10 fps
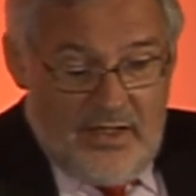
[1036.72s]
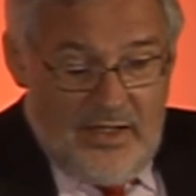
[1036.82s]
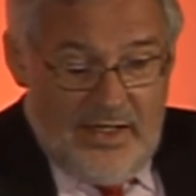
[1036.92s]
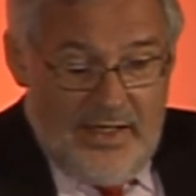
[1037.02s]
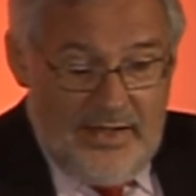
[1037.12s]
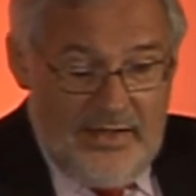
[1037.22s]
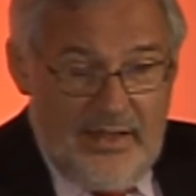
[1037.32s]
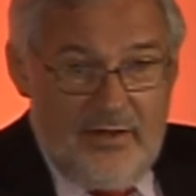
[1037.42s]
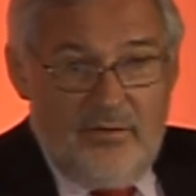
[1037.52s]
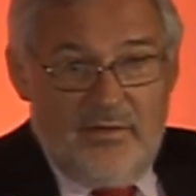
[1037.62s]
And
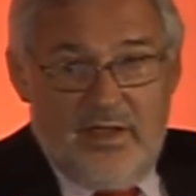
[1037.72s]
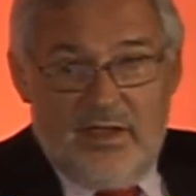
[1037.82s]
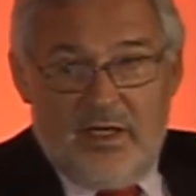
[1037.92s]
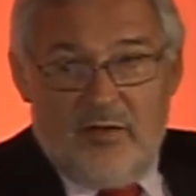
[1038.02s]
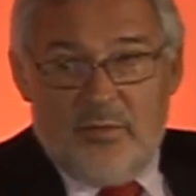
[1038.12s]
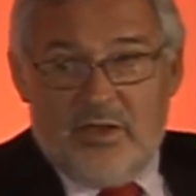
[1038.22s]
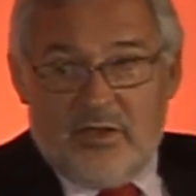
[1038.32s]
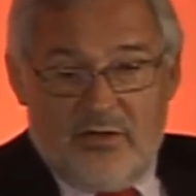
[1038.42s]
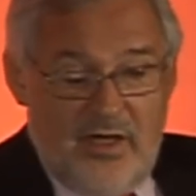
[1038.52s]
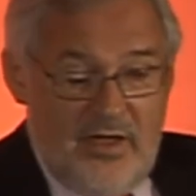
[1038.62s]
now the government and
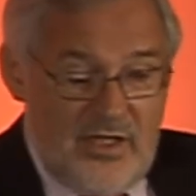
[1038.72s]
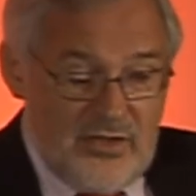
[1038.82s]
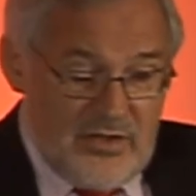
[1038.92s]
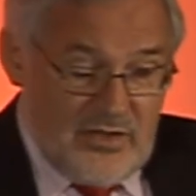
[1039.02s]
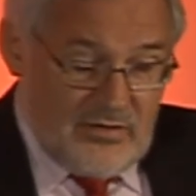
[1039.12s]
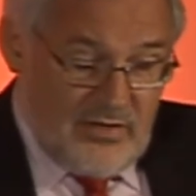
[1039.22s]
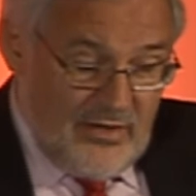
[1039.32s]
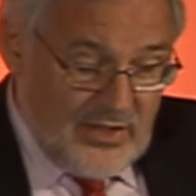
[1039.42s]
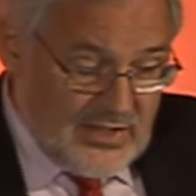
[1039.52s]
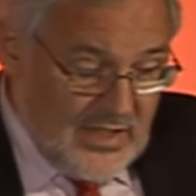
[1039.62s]
the Crown
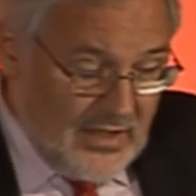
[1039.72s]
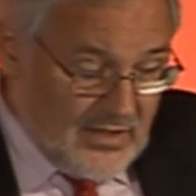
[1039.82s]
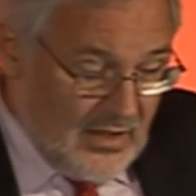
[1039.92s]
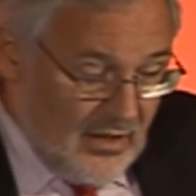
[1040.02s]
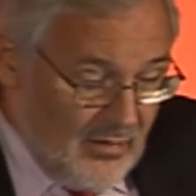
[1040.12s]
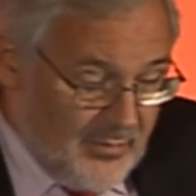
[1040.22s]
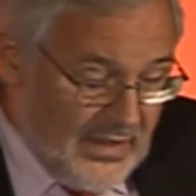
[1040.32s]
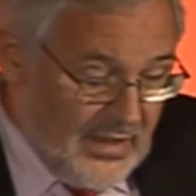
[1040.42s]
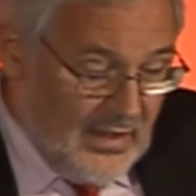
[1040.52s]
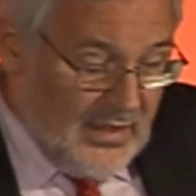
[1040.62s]
Estates are
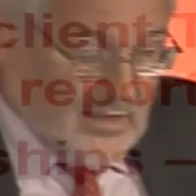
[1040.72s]
beginning to